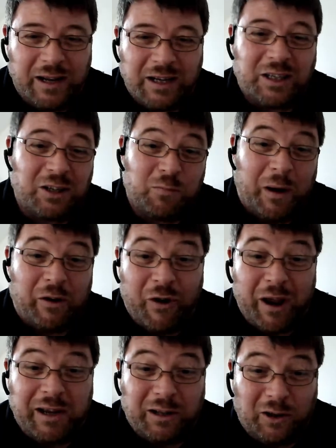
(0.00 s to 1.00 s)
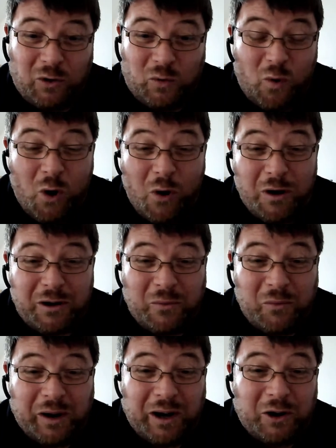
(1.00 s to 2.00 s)
this is my regular walk
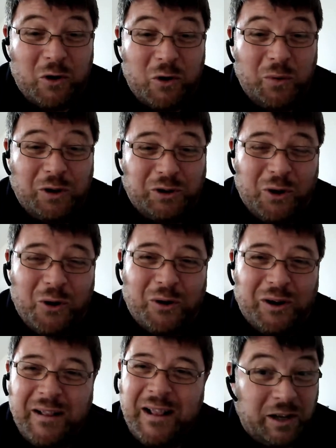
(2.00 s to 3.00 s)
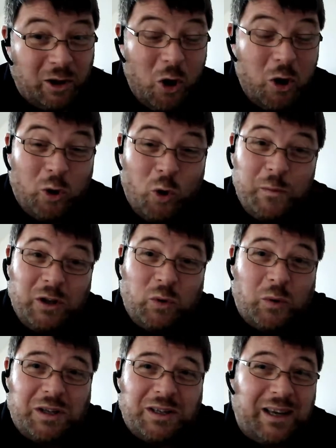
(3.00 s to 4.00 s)
where I go with the dog. The Loch Lomond
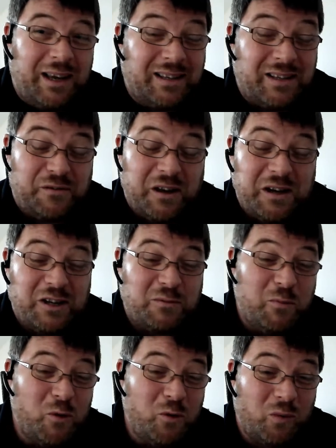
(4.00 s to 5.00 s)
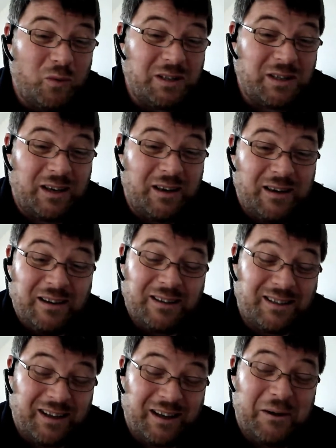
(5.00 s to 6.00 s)
whiskey is a very smooth whiskey.
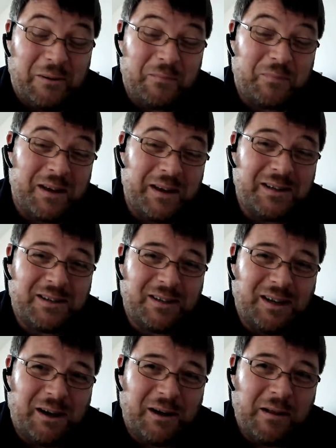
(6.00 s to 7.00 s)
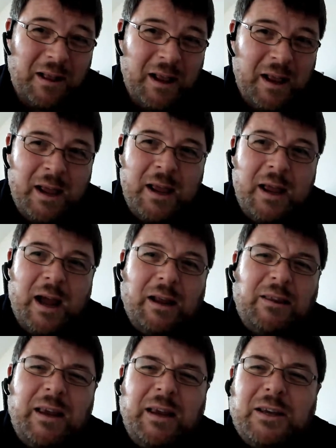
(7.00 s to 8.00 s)
I
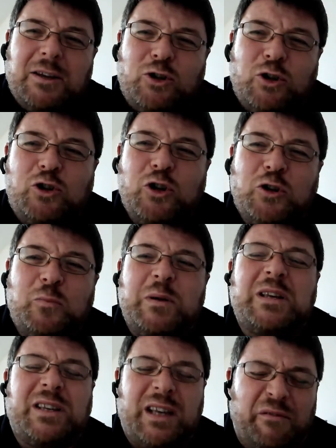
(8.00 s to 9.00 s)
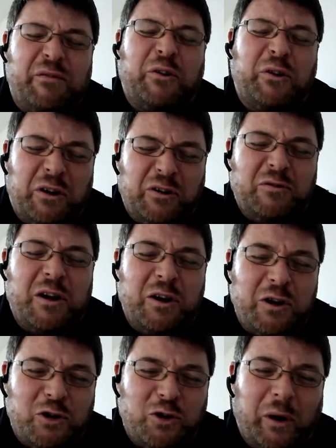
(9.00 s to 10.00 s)
think it should just be savoured and
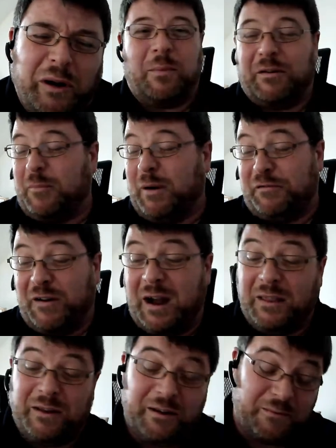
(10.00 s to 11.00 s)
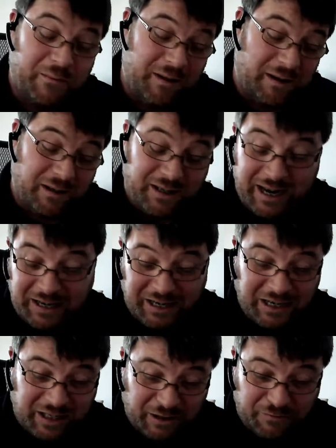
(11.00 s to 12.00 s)
enjoyed. My father is
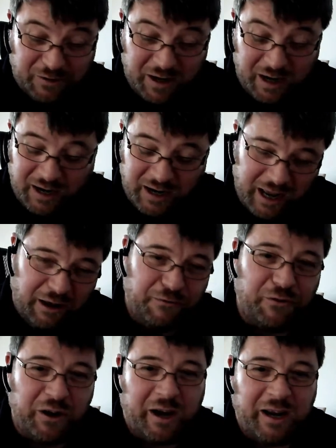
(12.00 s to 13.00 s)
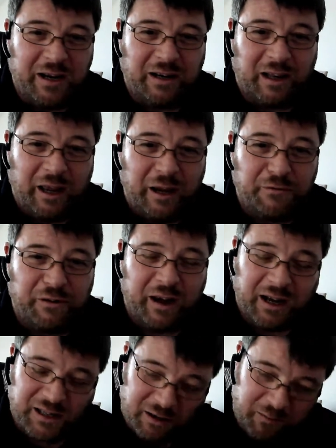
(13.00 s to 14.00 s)
87, and every night in life he
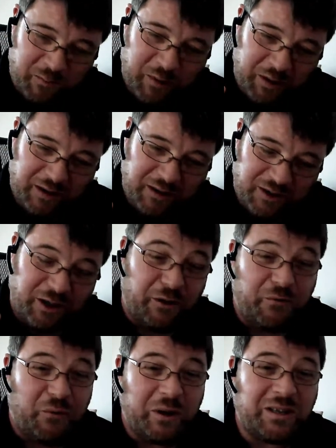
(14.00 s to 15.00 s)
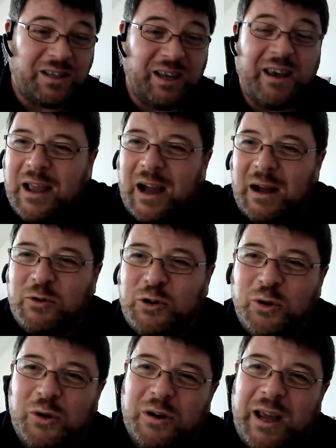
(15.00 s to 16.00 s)
has a big stiff whiskey. I'm
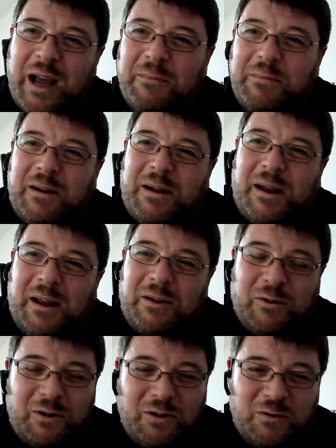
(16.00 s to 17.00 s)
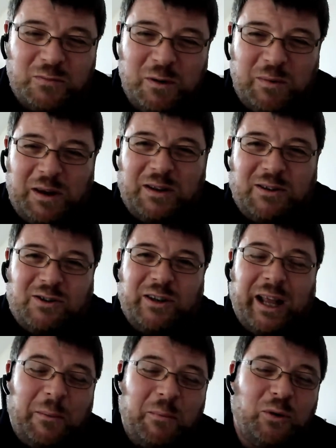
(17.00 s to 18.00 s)
sure Captain Haddock has maybe
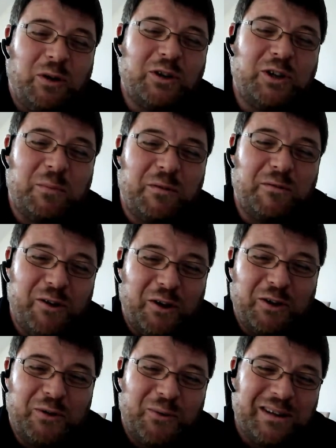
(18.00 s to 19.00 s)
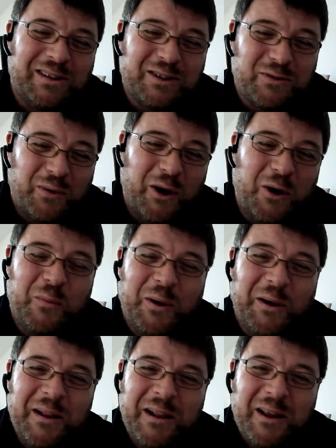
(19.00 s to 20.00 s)
dabbled in some of the other ones as well,
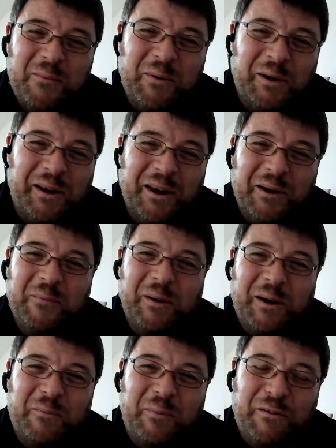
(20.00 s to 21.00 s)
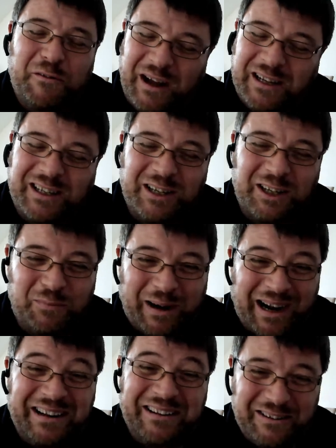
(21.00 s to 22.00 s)
but if that's his
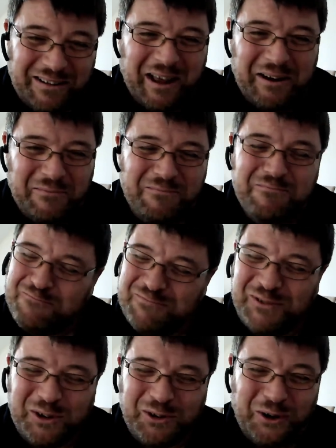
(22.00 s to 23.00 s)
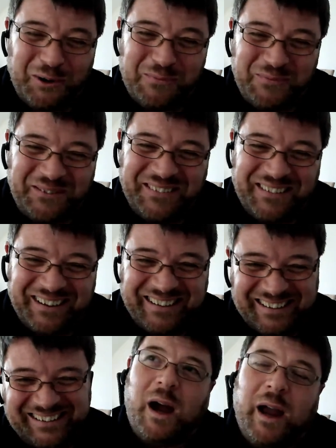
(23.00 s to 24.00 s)
brand, then good on him.
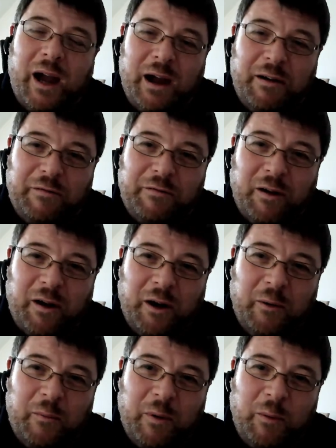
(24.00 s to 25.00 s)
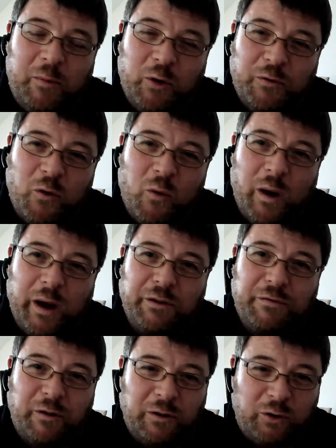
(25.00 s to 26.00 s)
I have a beautiful
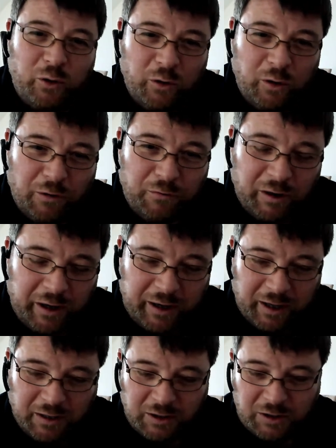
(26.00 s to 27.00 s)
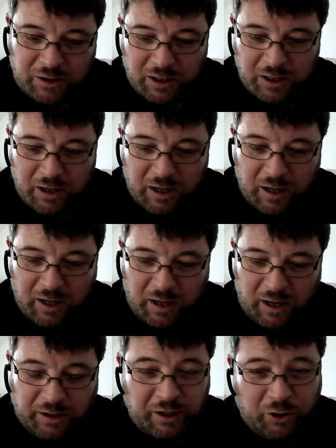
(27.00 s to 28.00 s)
wife and two lovely kids,
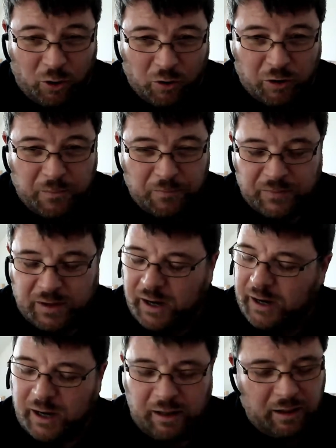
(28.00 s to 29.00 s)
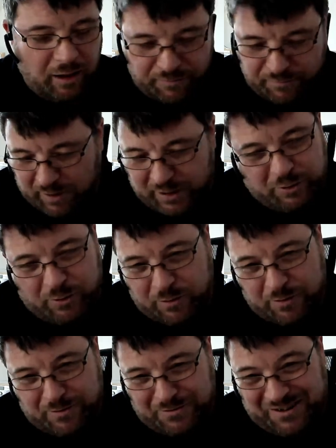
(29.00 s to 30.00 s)
and a dog. And I love my dog.